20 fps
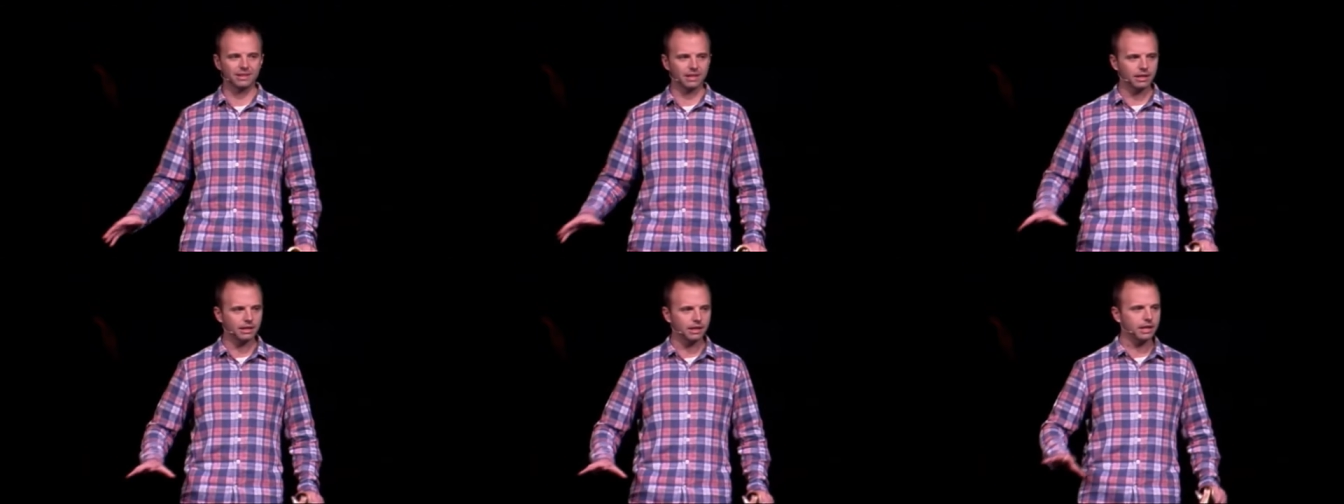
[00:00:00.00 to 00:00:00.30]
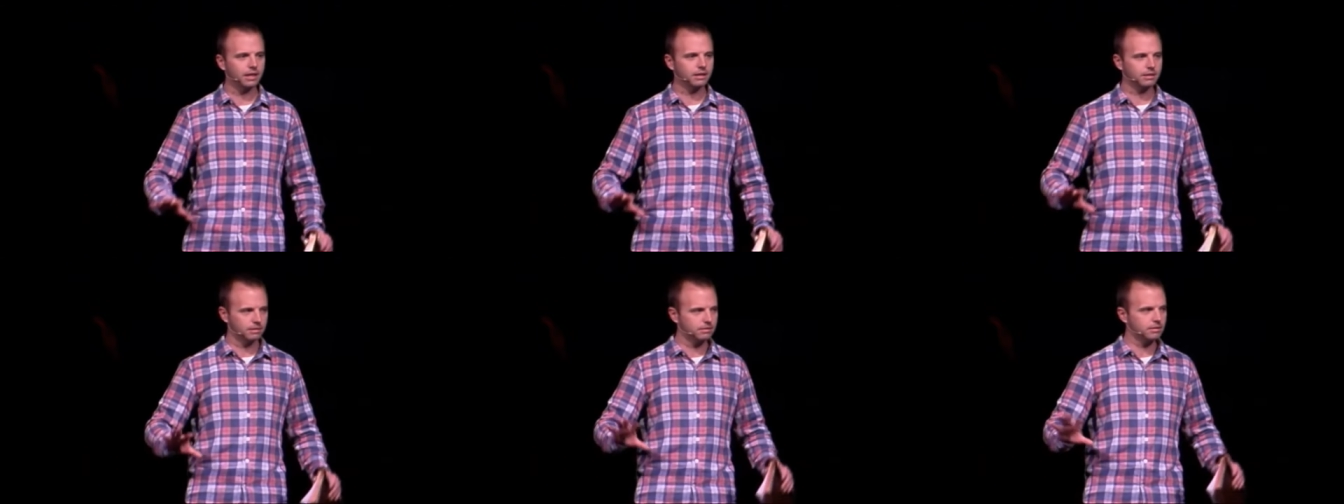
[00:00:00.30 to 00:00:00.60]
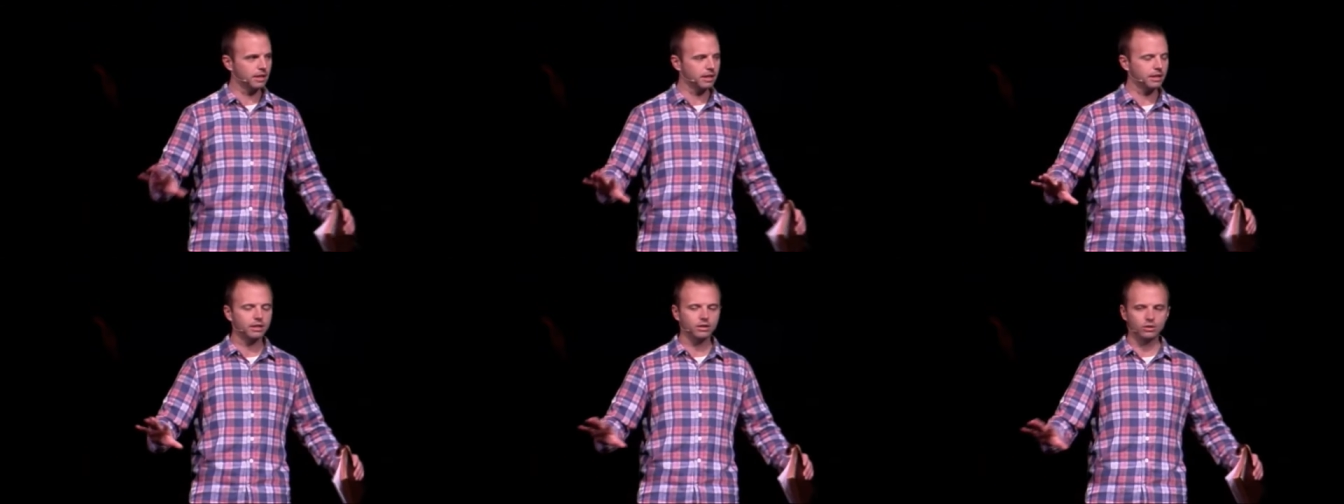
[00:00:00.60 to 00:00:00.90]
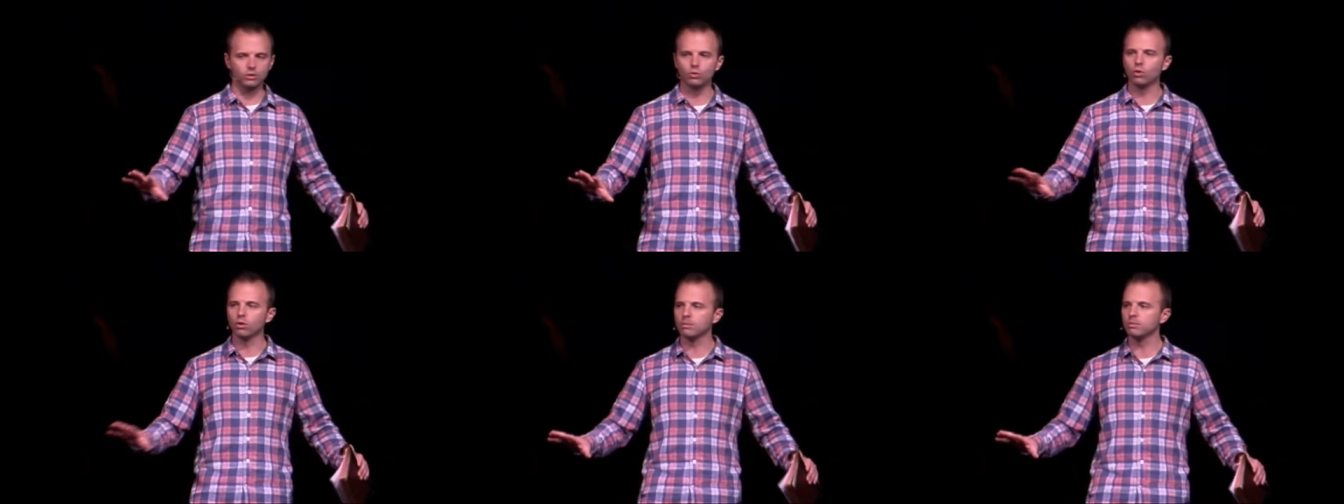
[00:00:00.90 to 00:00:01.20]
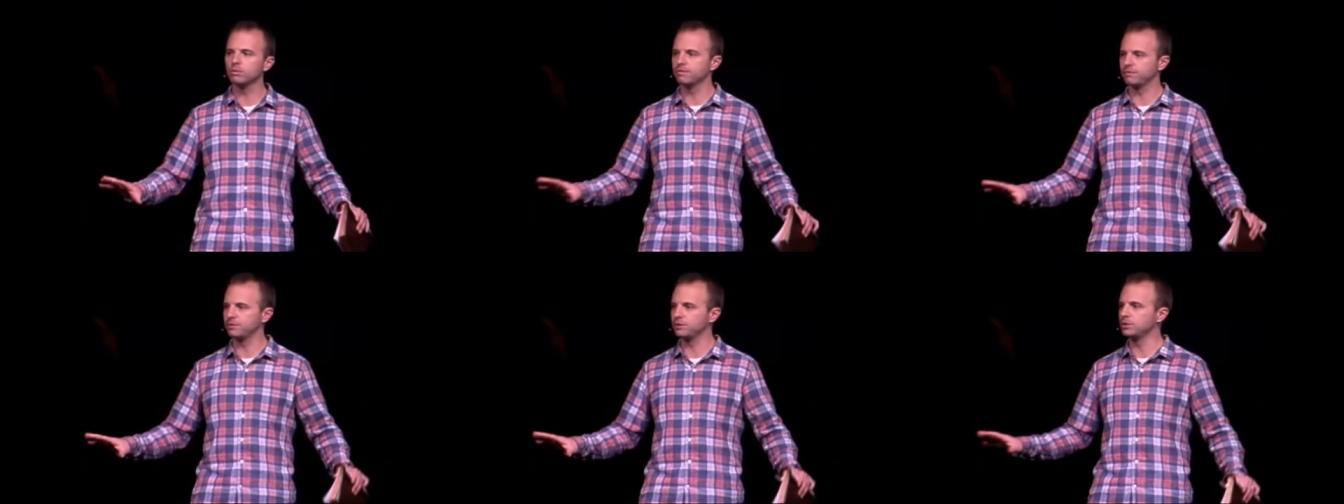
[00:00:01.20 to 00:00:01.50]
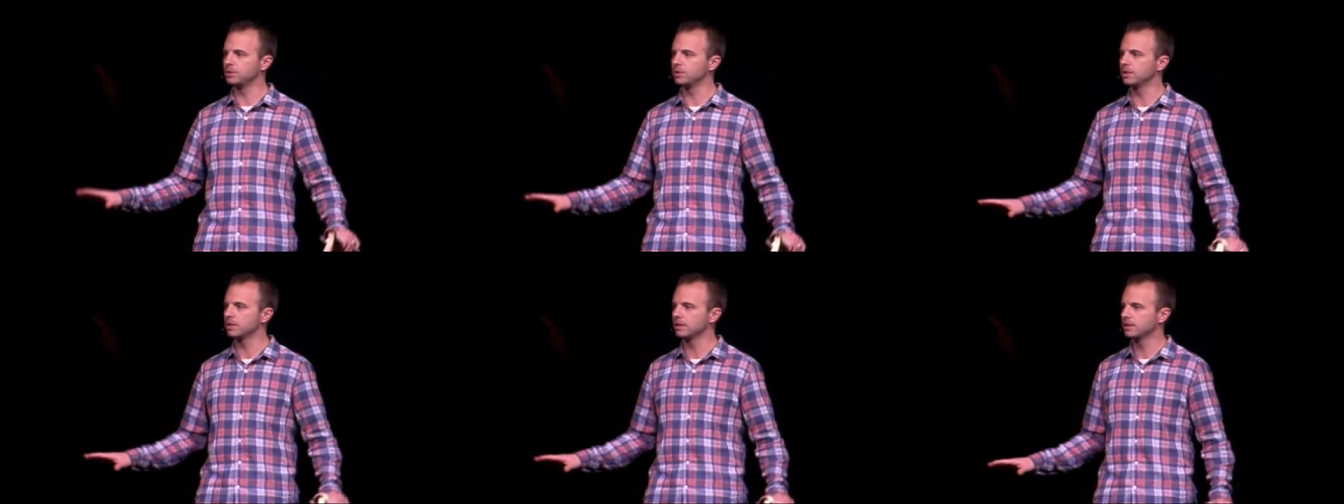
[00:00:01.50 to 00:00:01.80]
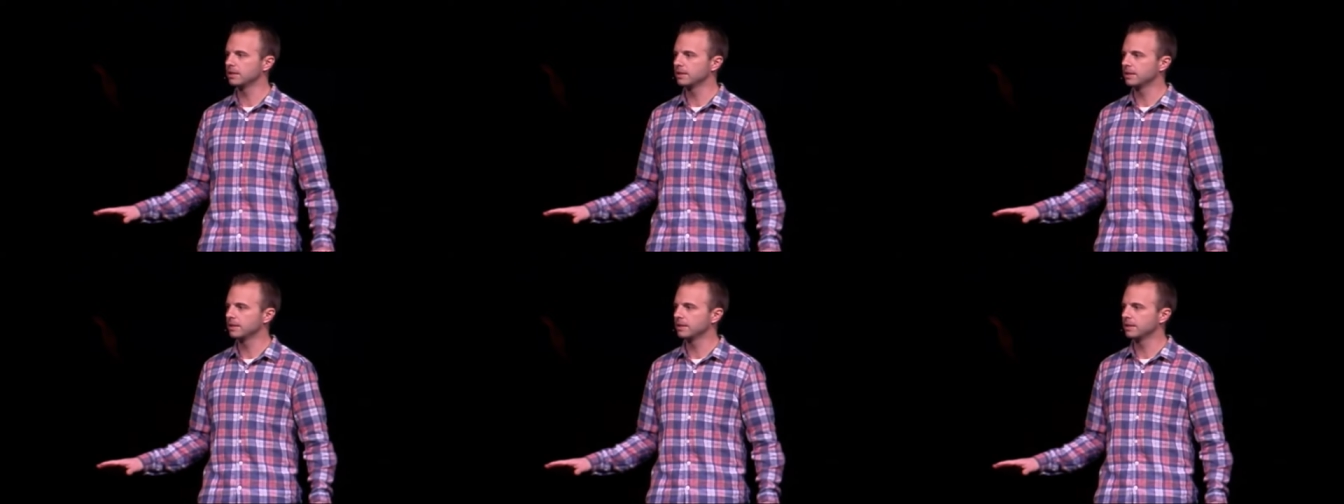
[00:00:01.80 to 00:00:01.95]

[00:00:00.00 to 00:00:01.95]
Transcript: They like, they get normal food